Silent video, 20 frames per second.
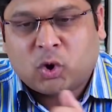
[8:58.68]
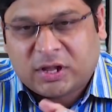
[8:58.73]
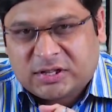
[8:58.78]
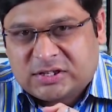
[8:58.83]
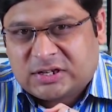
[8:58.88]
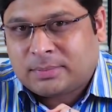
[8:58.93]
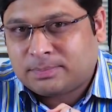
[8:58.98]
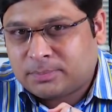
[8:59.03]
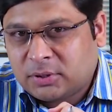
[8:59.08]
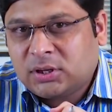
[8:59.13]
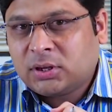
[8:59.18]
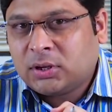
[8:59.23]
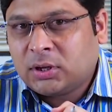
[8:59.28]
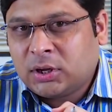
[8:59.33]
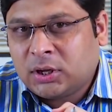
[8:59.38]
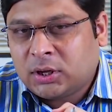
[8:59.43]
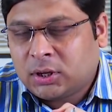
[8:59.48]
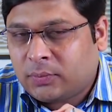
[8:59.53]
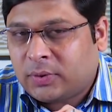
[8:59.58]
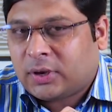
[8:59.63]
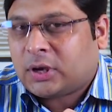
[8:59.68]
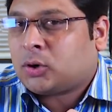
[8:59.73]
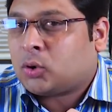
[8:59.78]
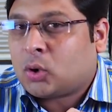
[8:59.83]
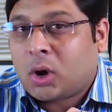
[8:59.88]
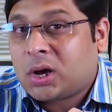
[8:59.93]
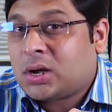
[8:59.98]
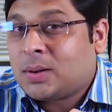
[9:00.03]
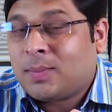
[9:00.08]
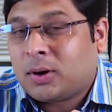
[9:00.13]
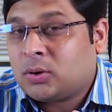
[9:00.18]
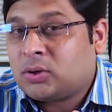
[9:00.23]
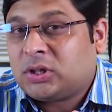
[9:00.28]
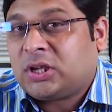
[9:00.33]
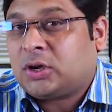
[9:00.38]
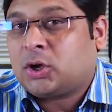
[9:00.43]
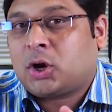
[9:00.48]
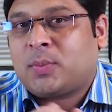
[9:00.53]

For example, we can talk about the